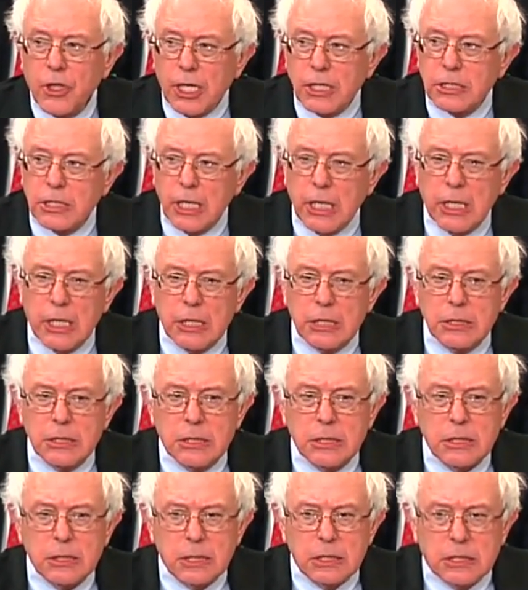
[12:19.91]
This
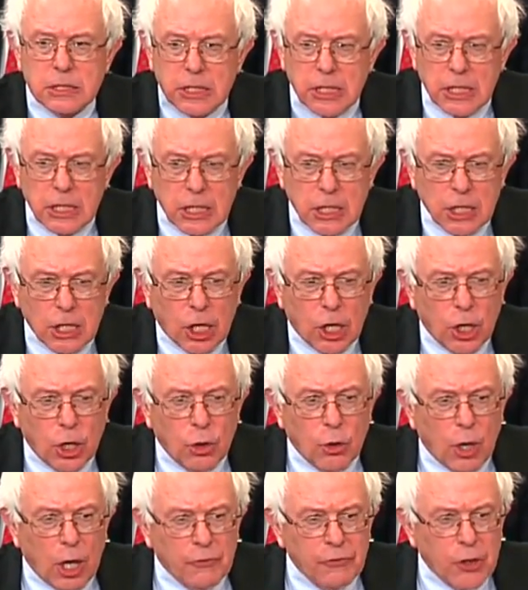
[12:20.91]
is the
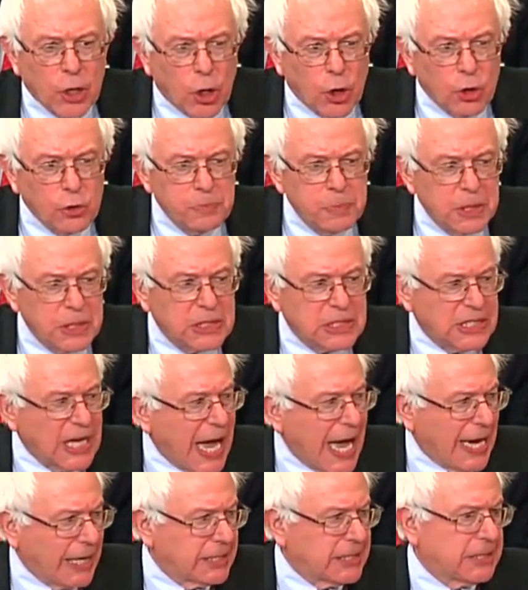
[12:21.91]
CEO of Goldman
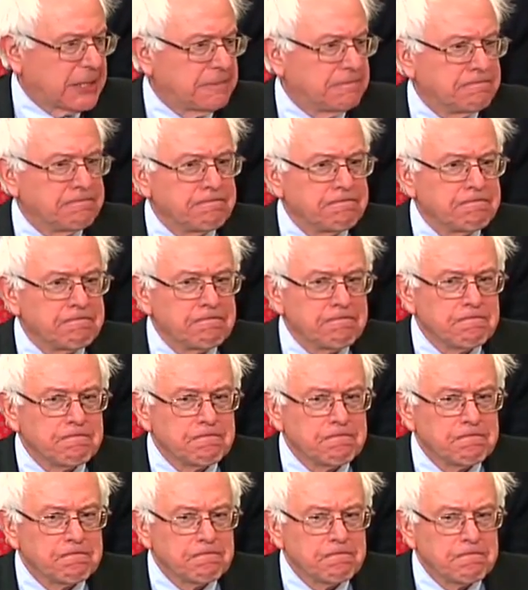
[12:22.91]
Sachs.
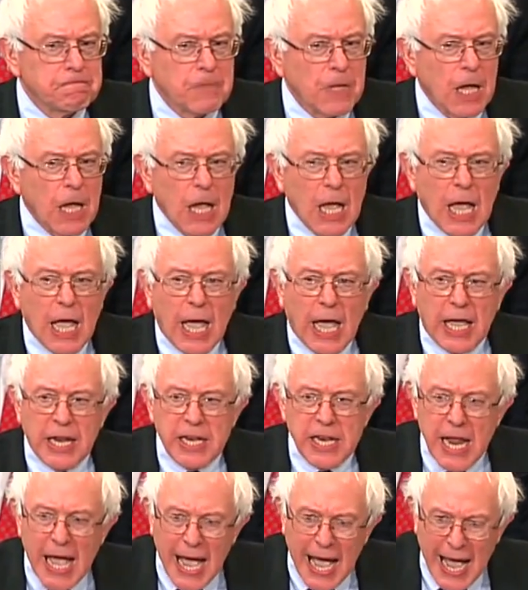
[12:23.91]

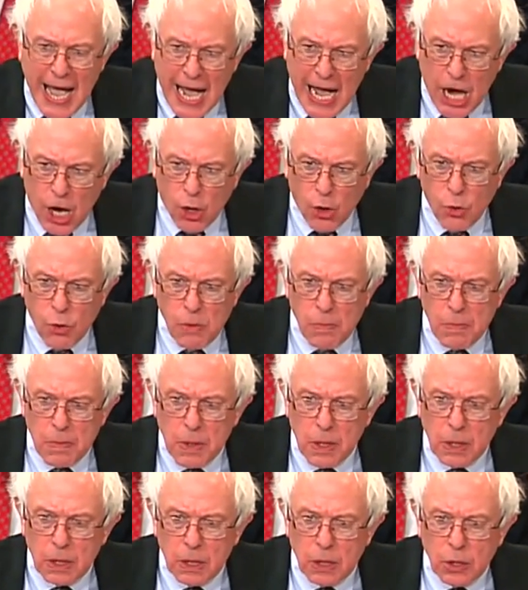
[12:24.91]
And now,
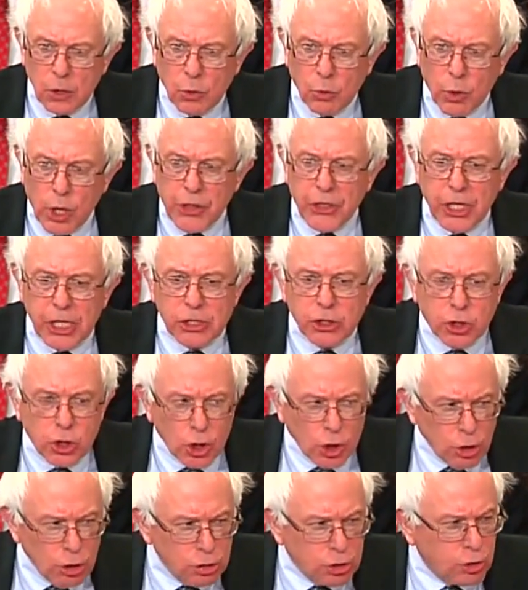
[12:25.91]
with his
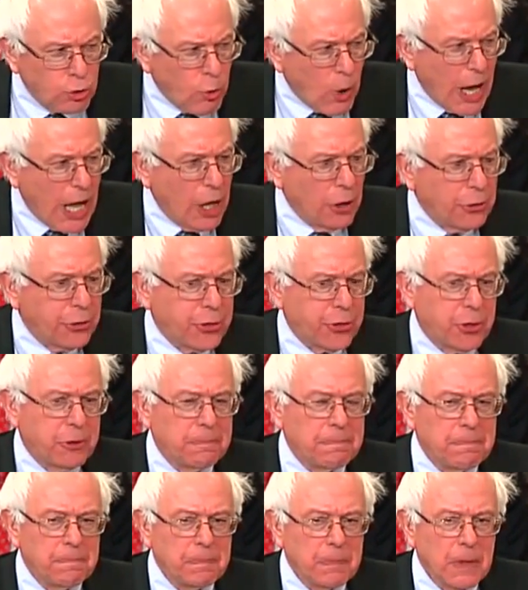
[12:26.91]
huge wealth,
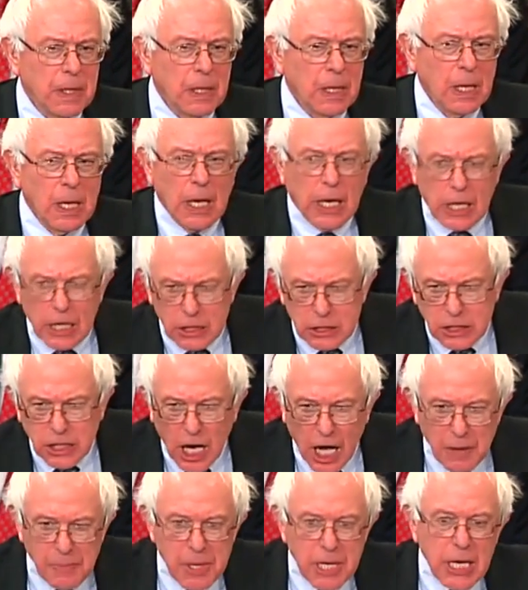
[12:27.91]
he is
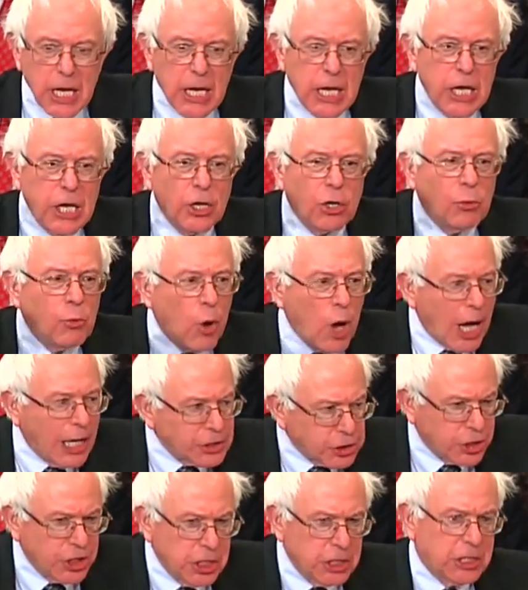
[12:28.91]
coming here to
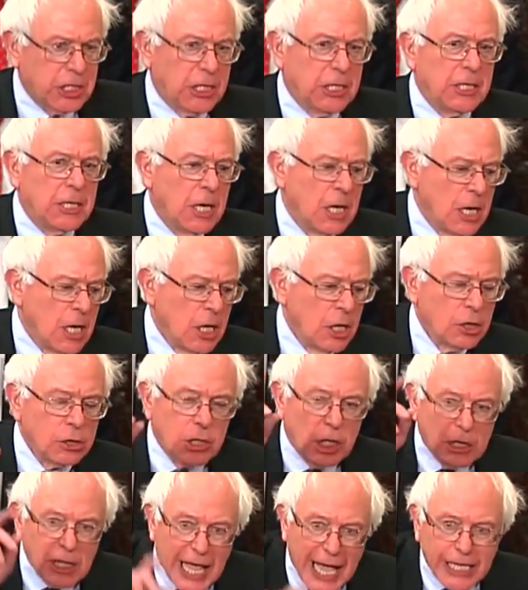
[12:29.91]
Washington
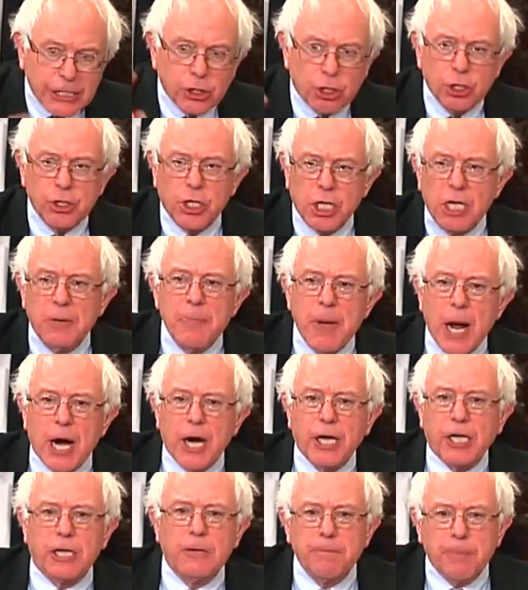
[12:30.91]
to lecture the
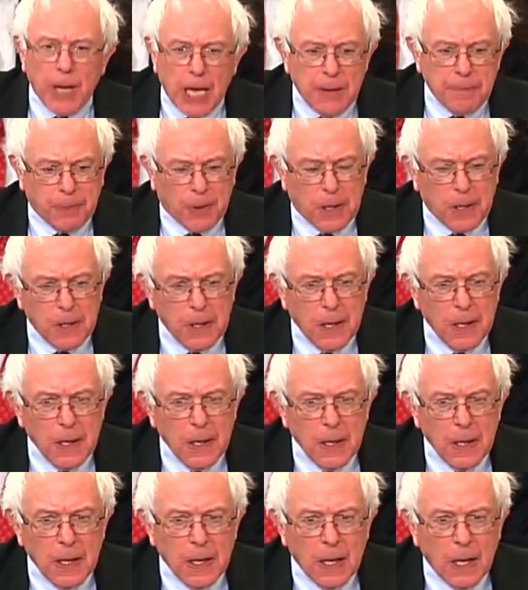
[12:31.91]
American people
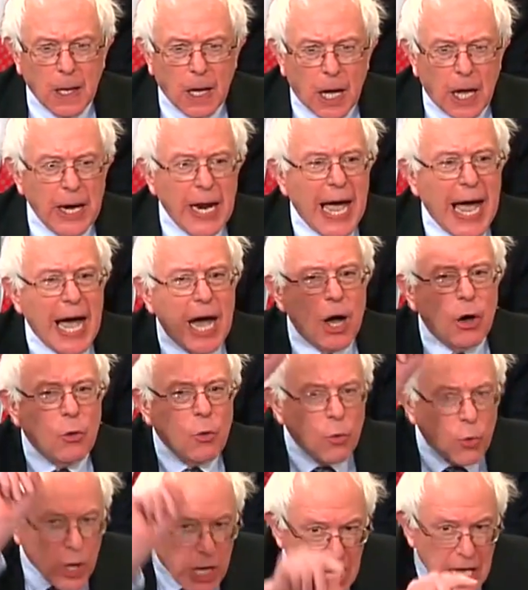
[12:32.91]
on
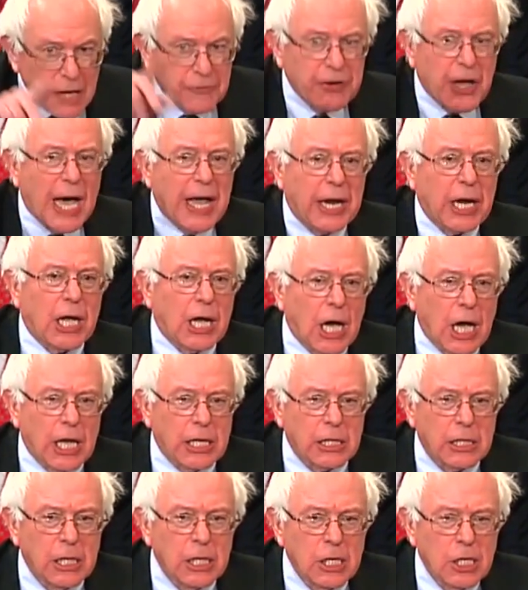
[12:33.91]
how we have got to
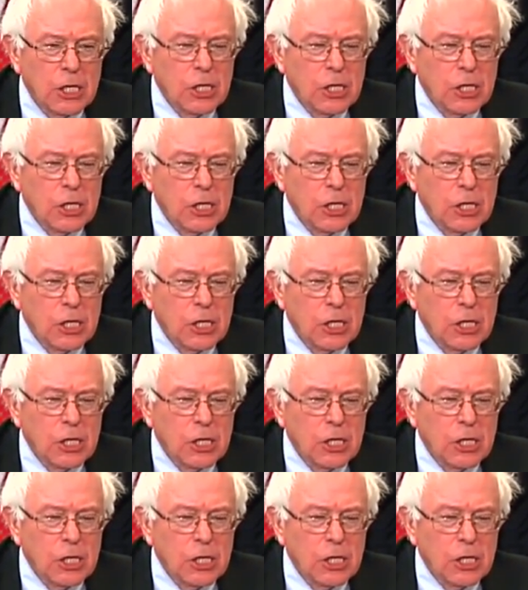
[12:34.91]
cut